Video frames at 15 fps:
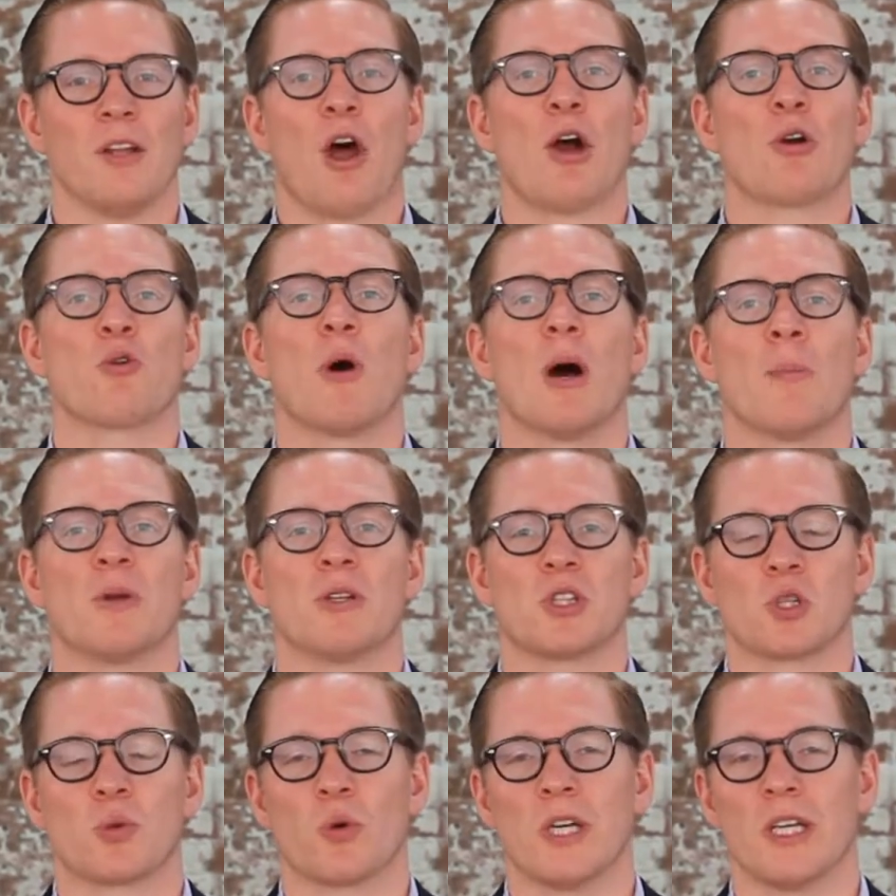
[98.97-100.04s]
Now, I grew up in
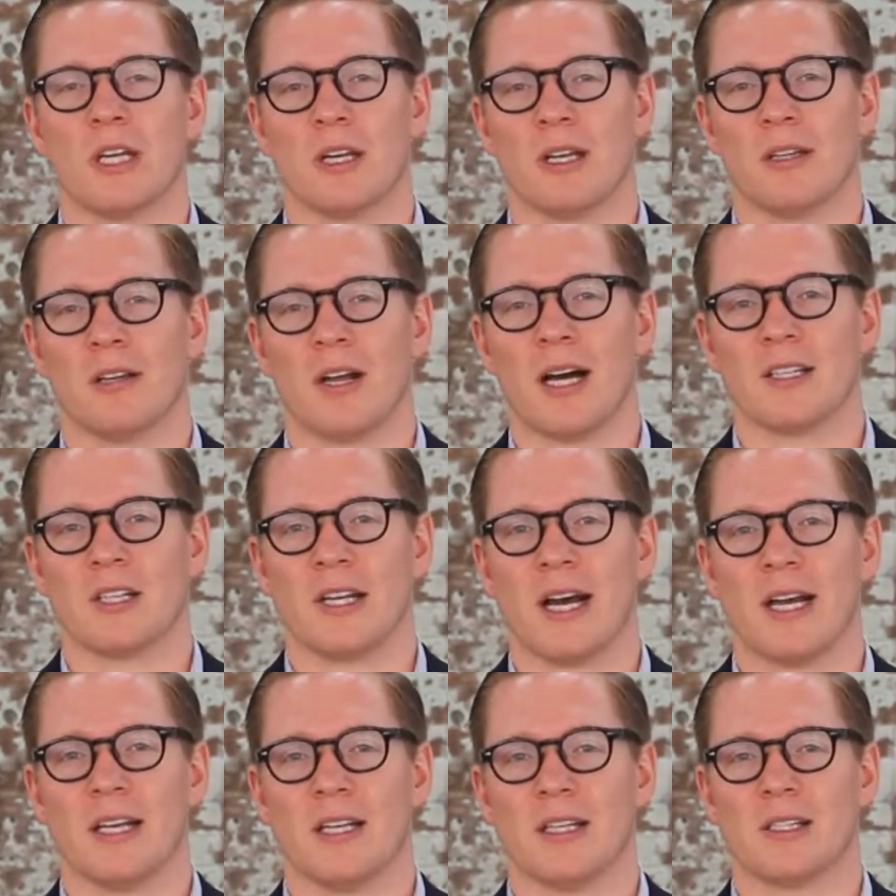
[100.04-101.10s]
Sweden in the
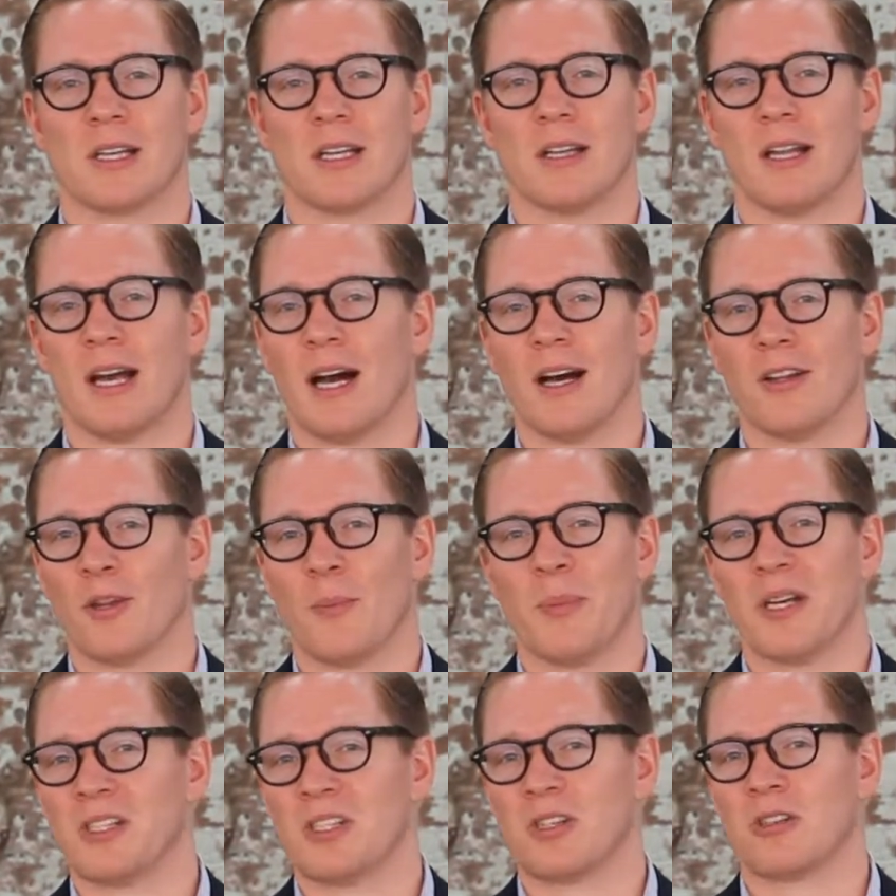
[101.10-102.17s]
1980s, and the
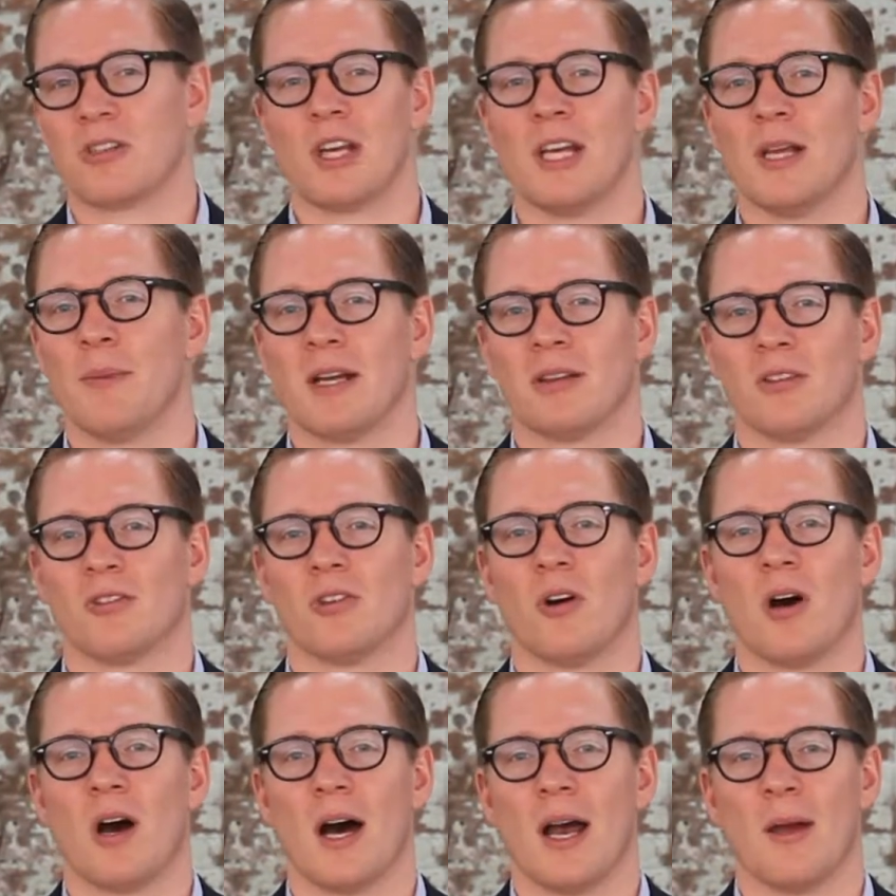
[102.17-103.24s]
best team at the
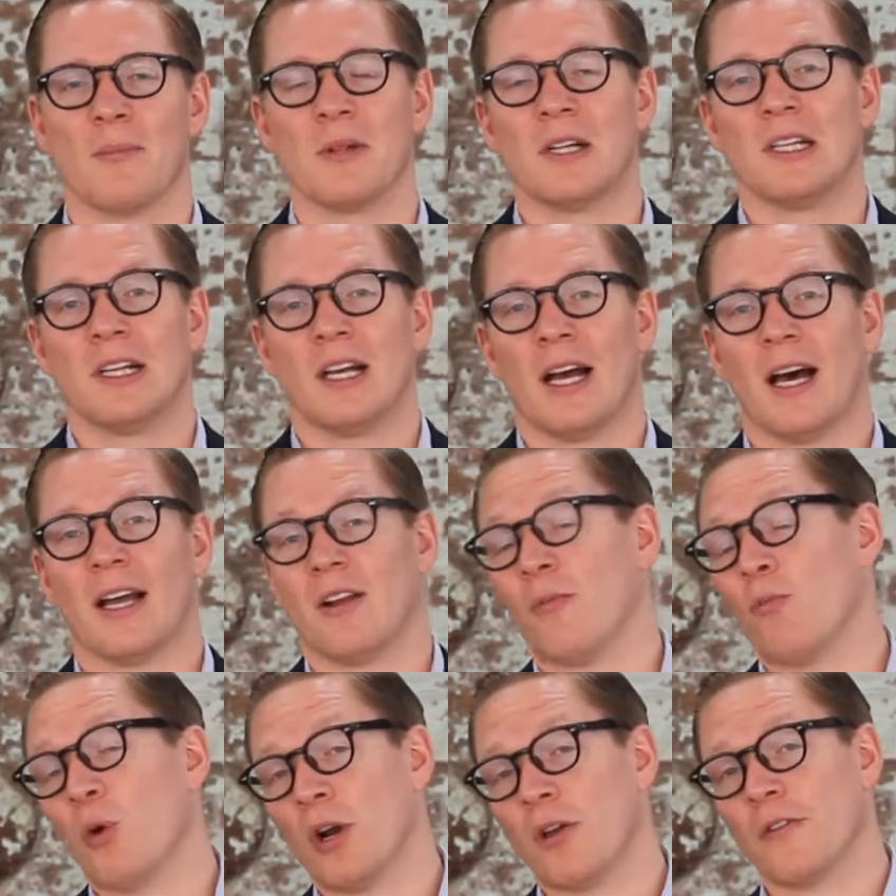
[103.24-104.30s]
time,
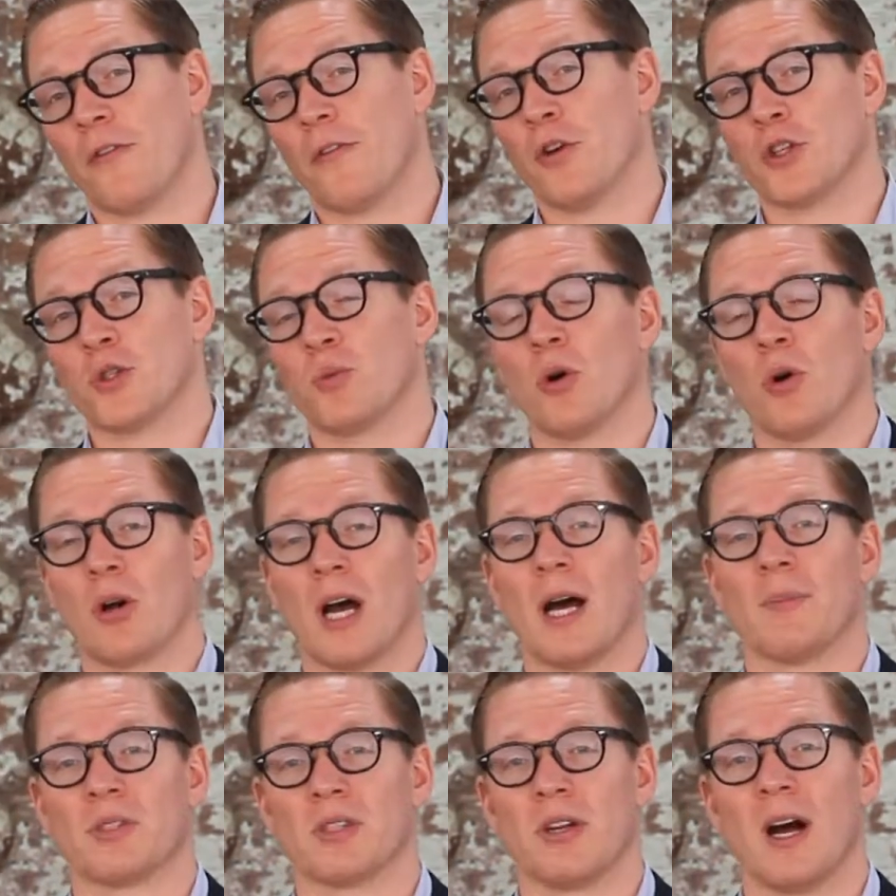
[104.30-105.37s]
at one of the first World
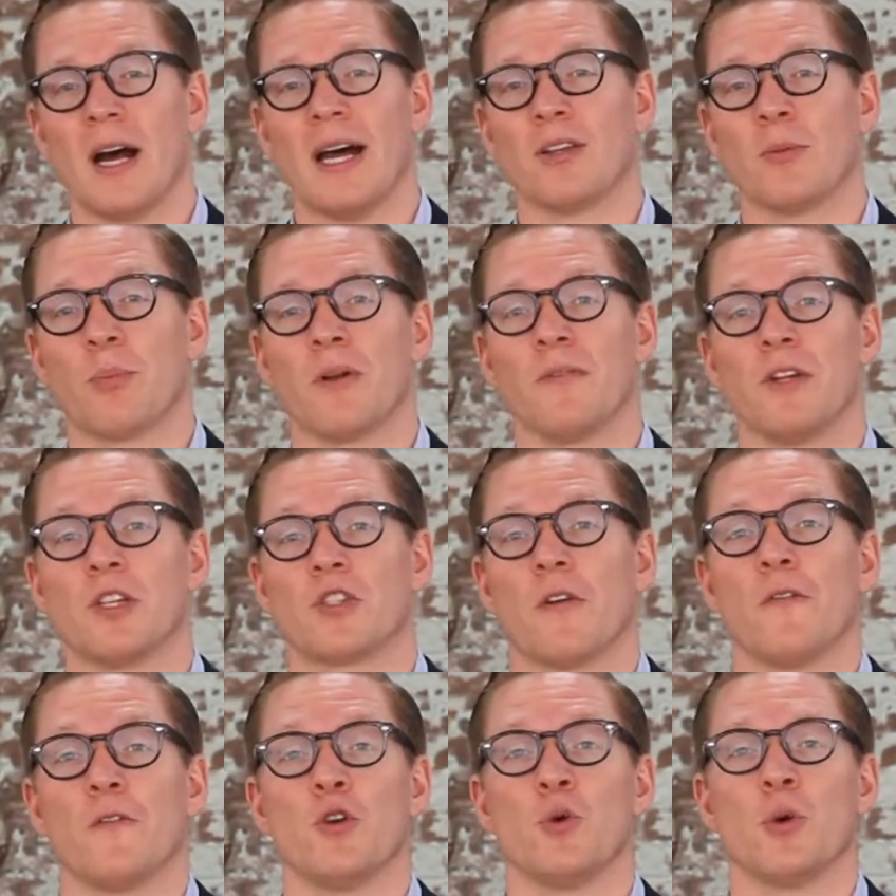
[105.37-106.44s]
Cups that I had the privilege
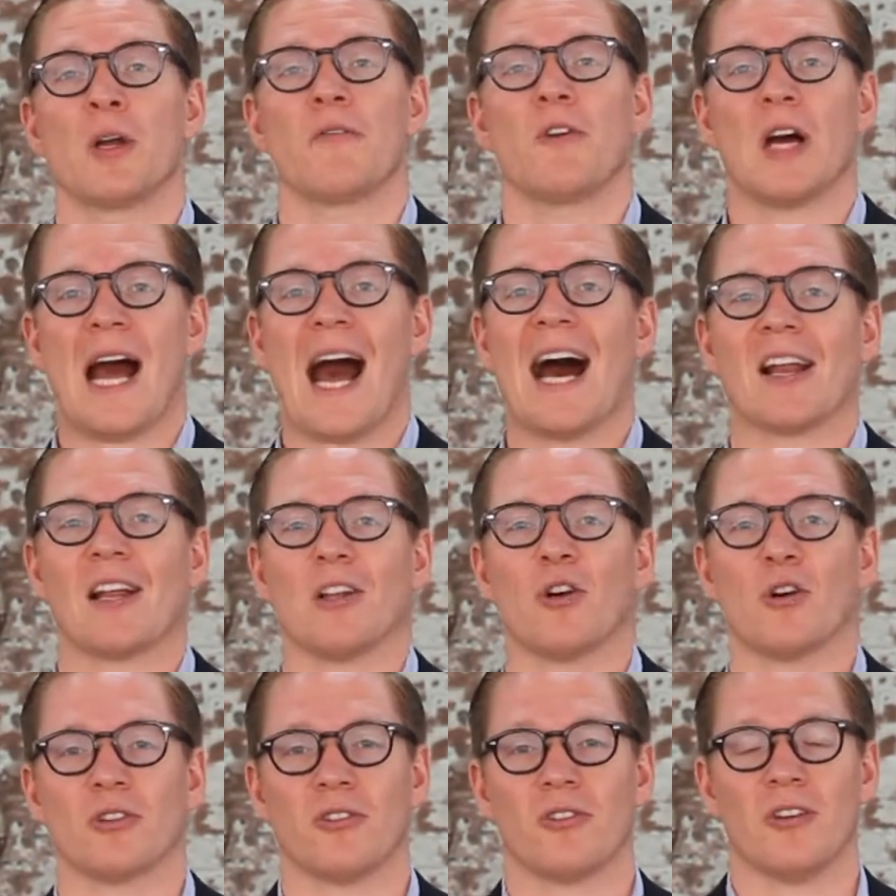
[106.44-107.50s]
of viewing via
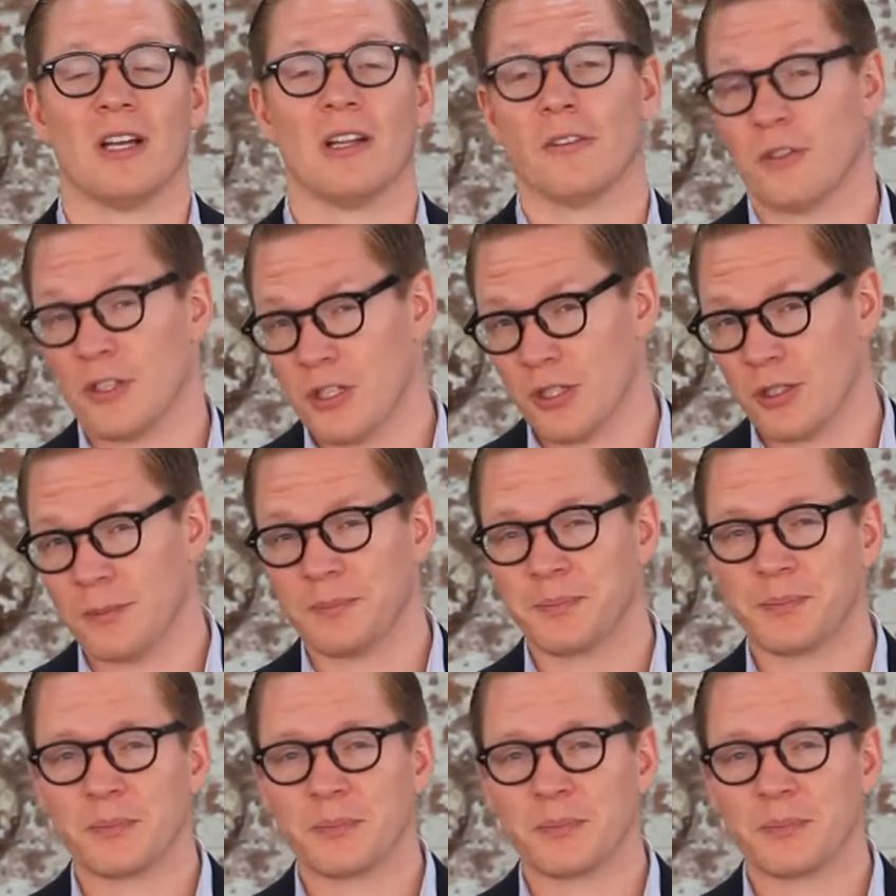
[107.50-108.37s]
analogue television,